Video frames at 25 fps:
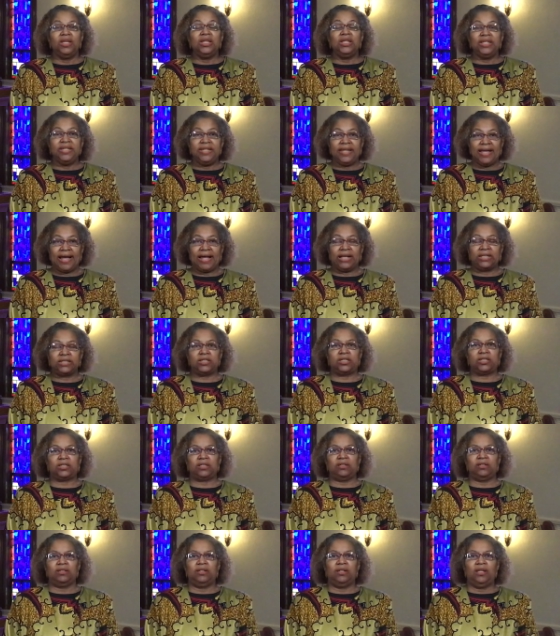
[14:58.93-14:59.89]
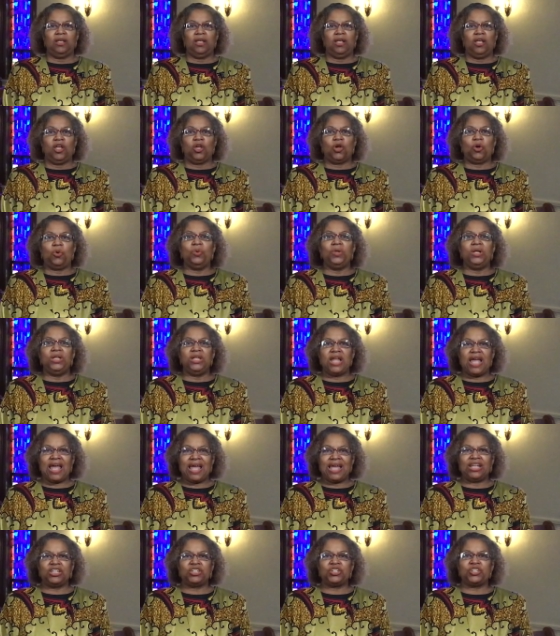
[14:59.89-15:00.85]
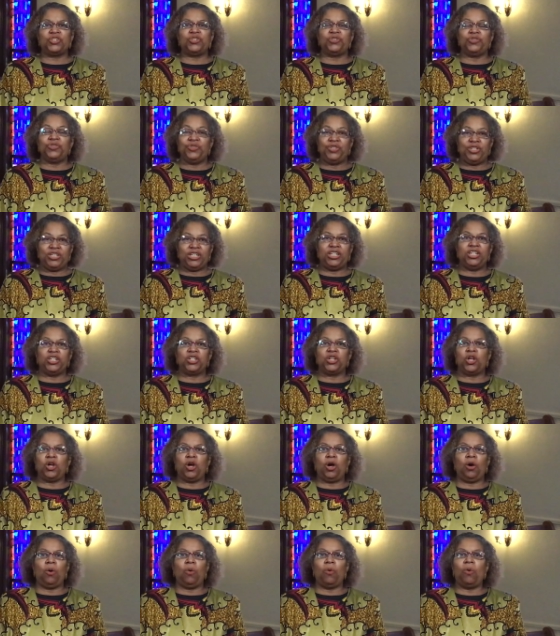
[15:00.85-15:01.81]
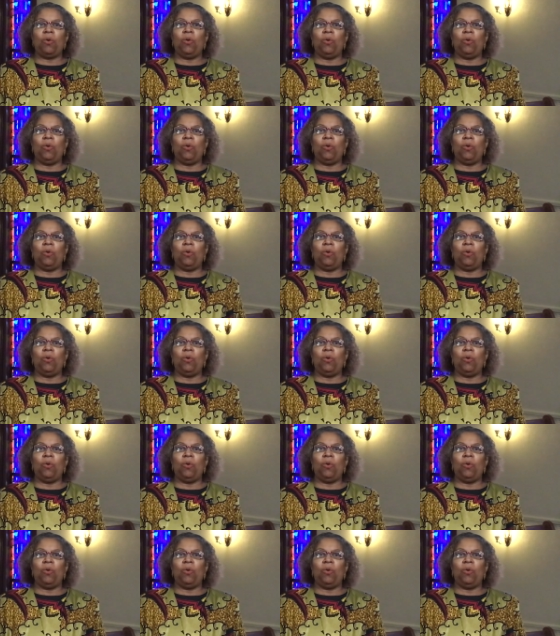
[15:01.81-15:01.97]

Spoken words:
Yes, Queen Esther did go